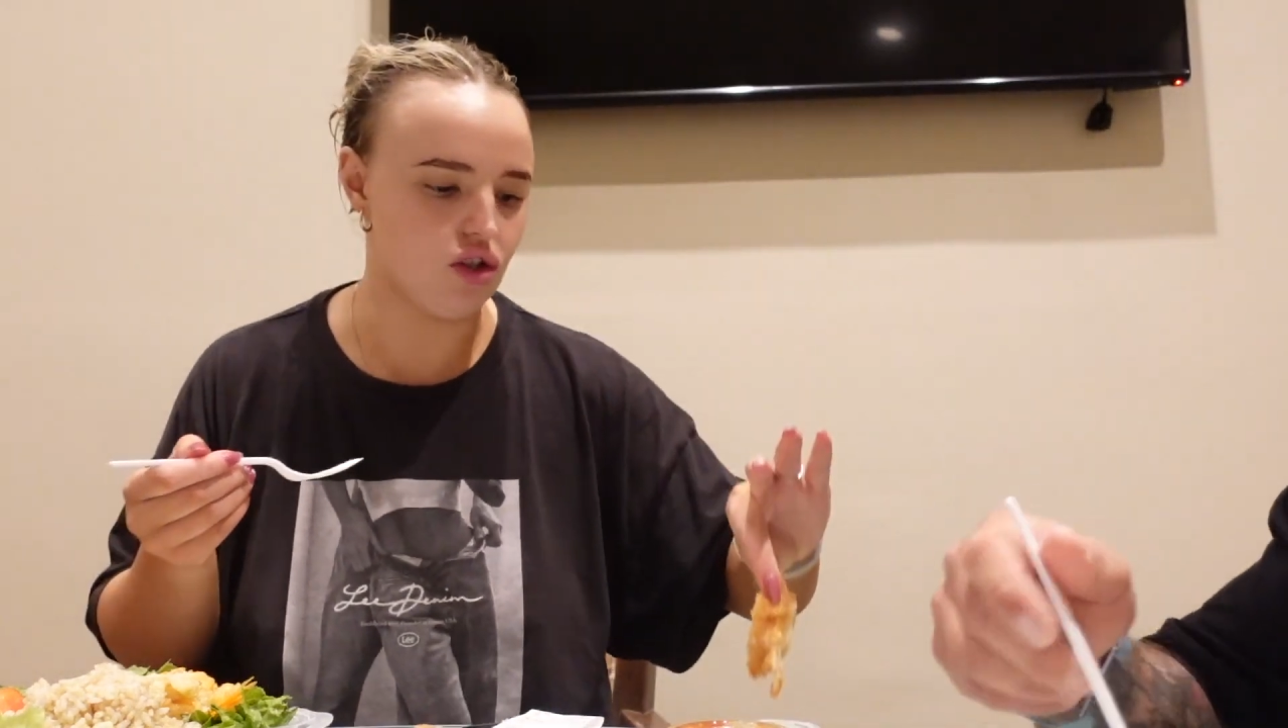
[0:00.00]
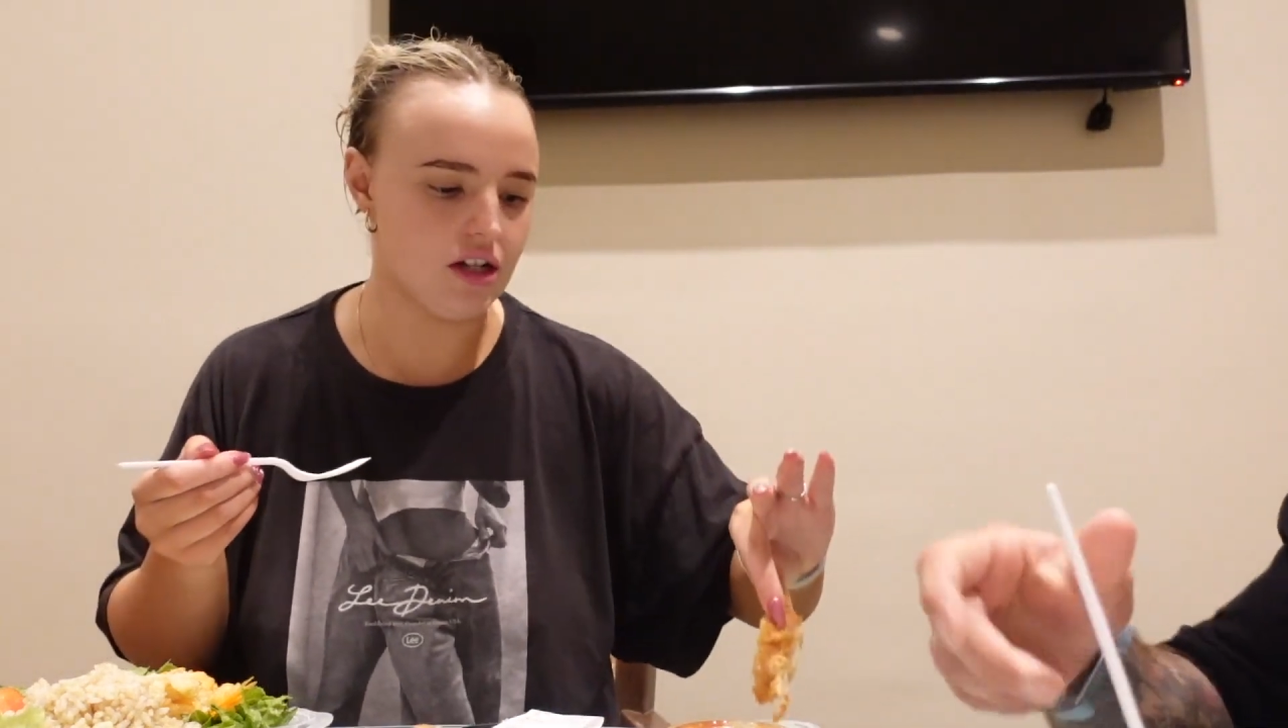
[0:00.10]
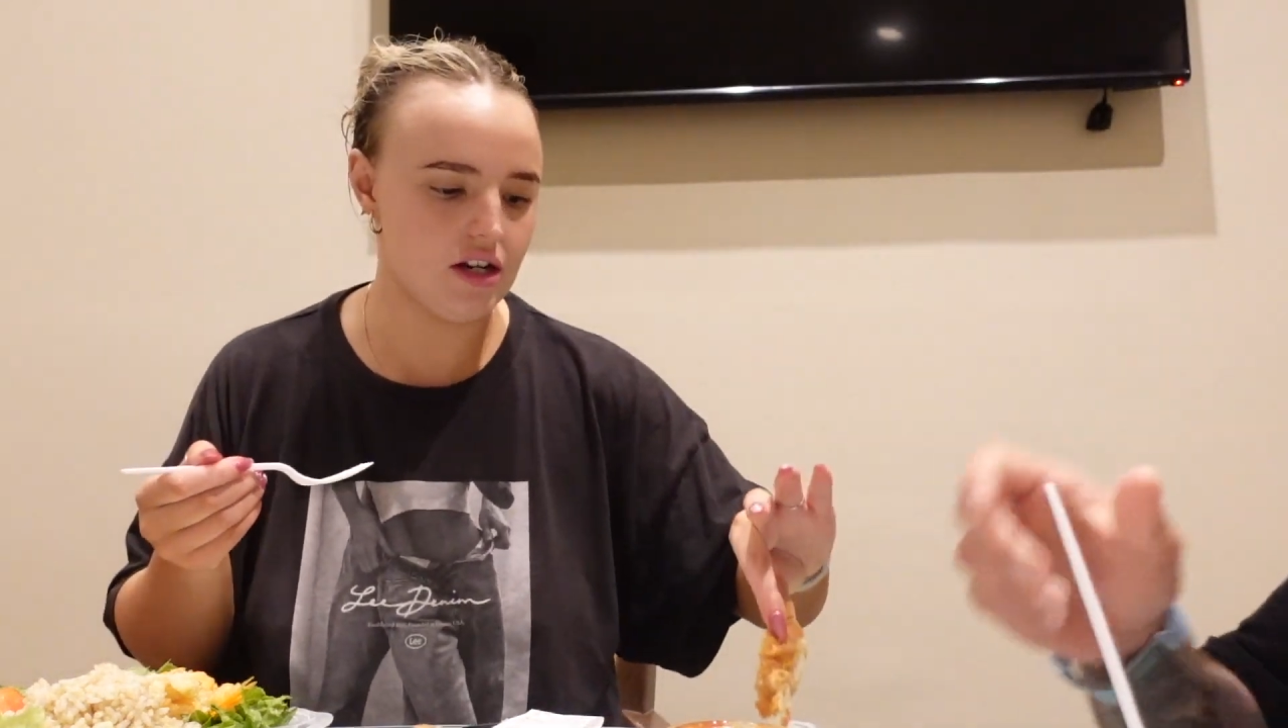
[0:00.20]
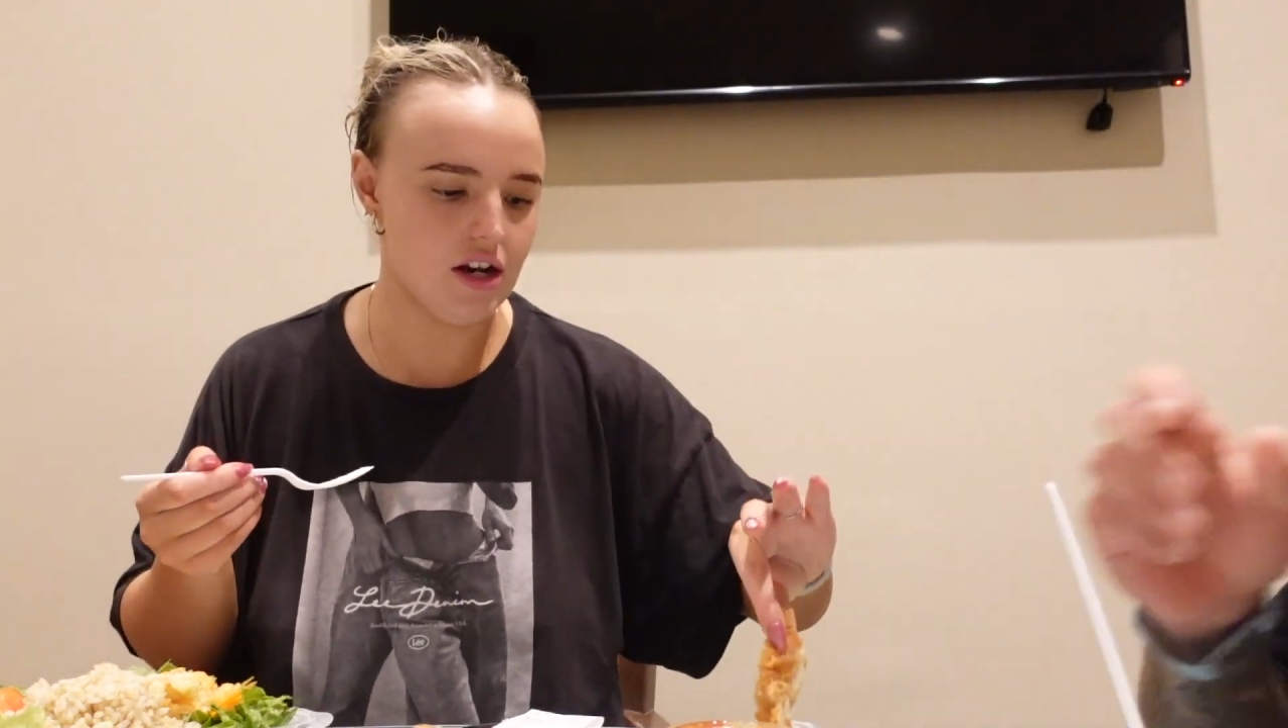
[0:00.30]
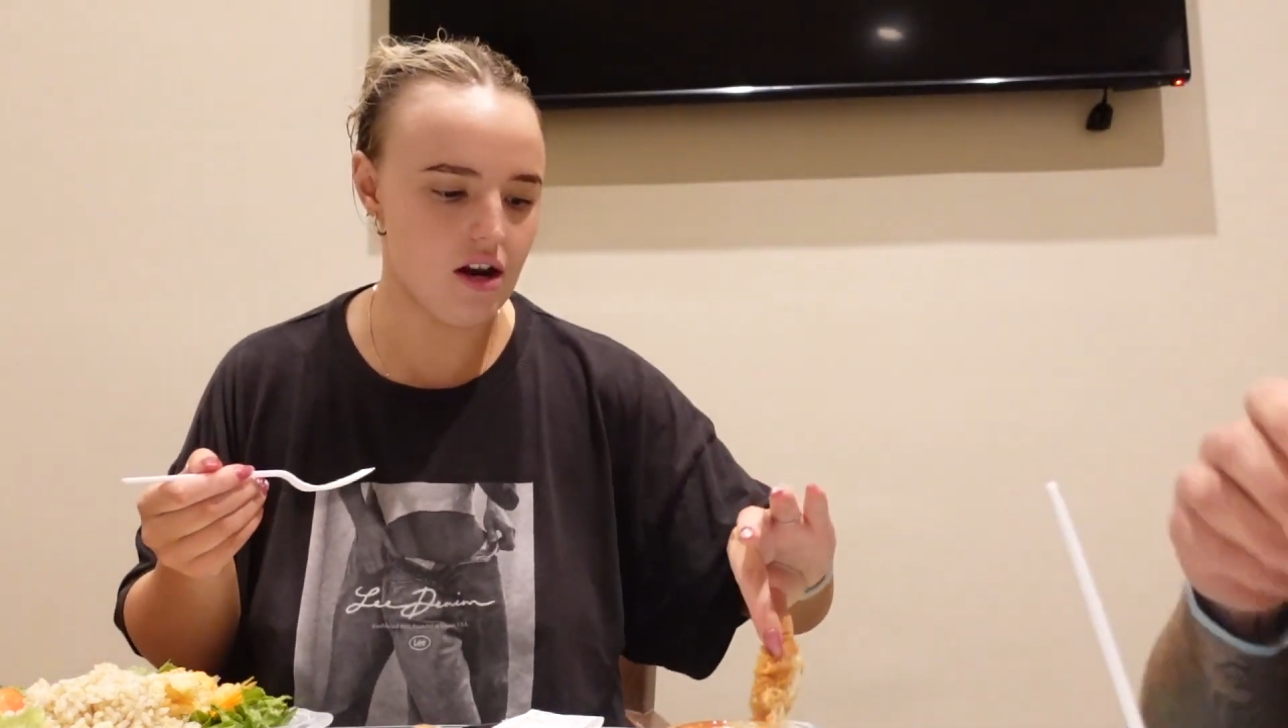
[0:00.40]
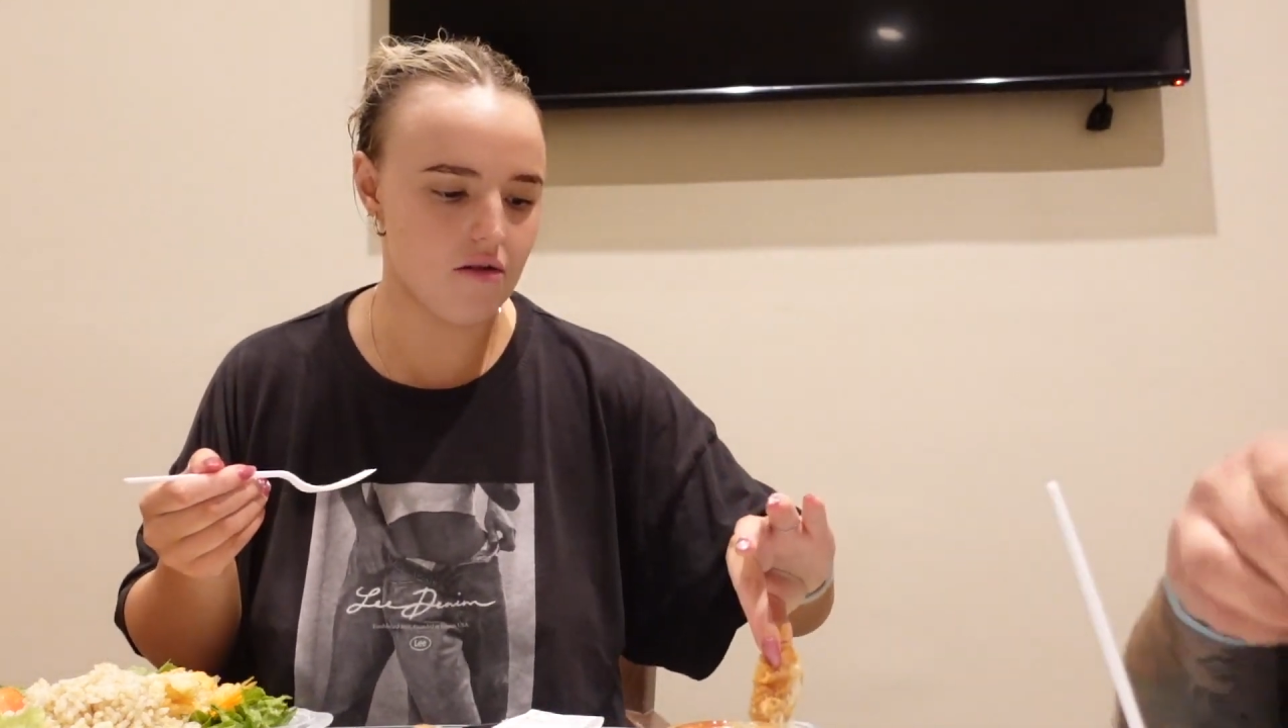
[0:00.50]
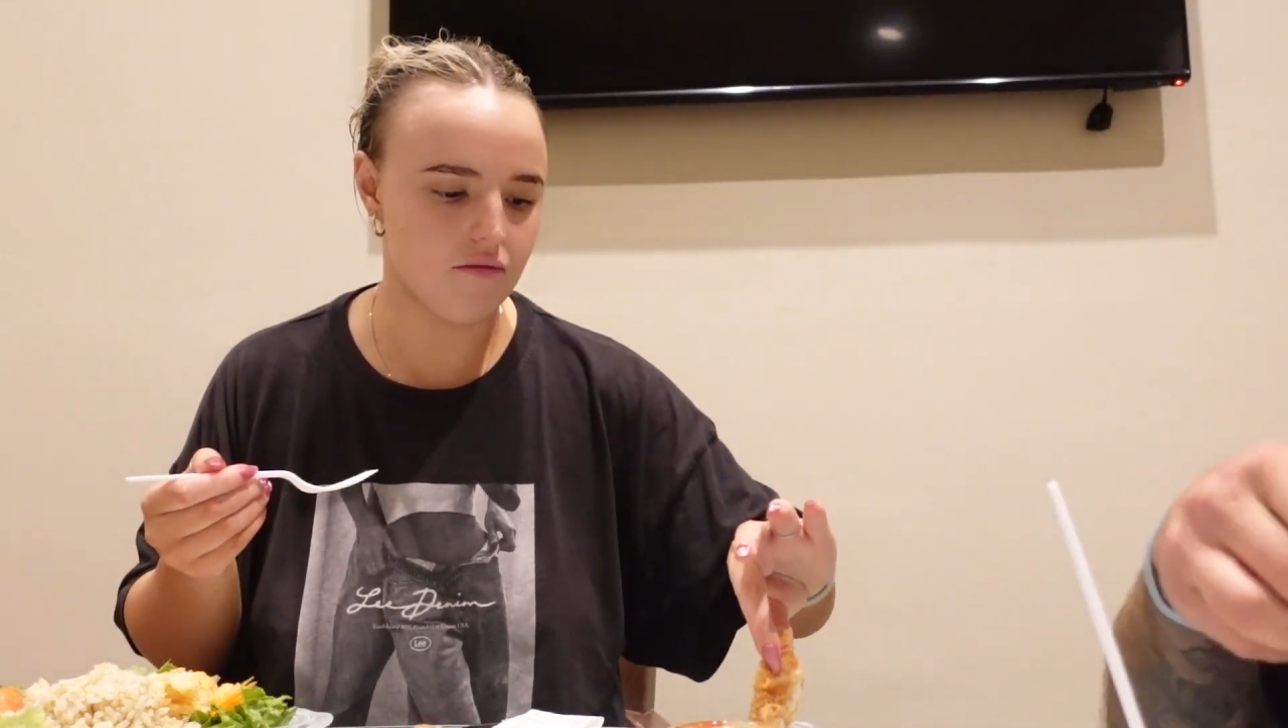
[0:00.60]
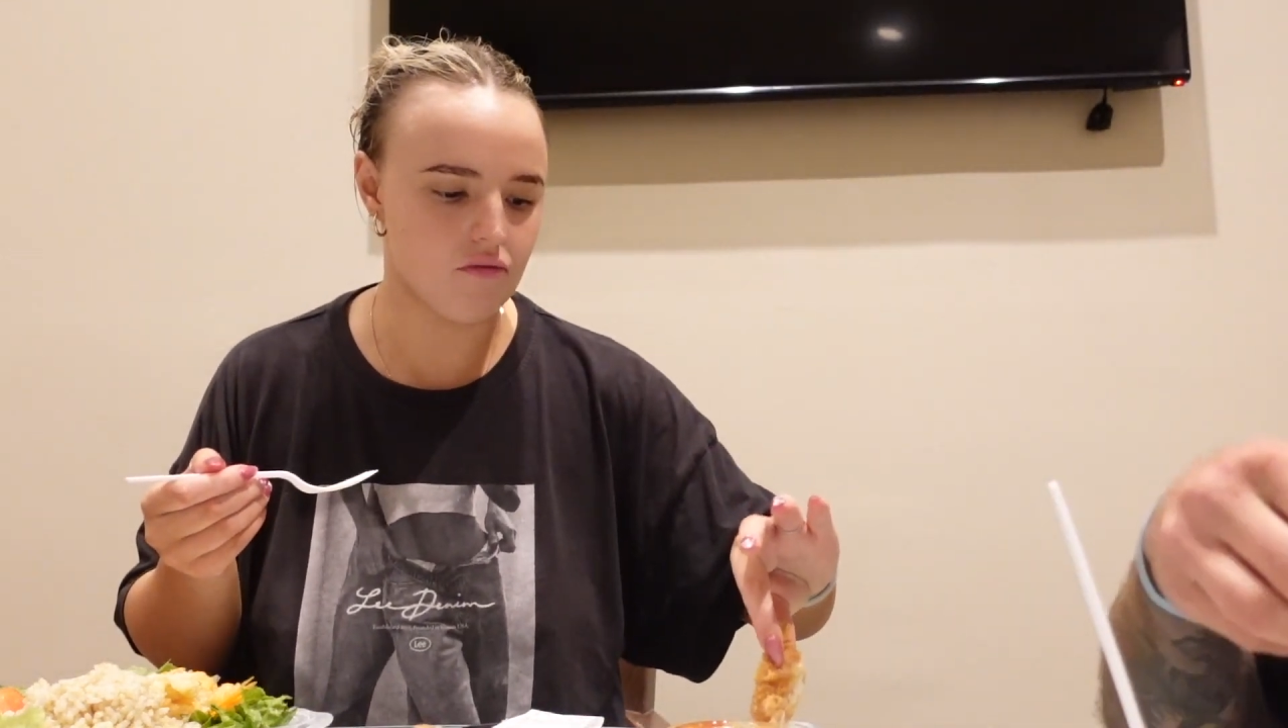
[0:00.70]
chicken in it.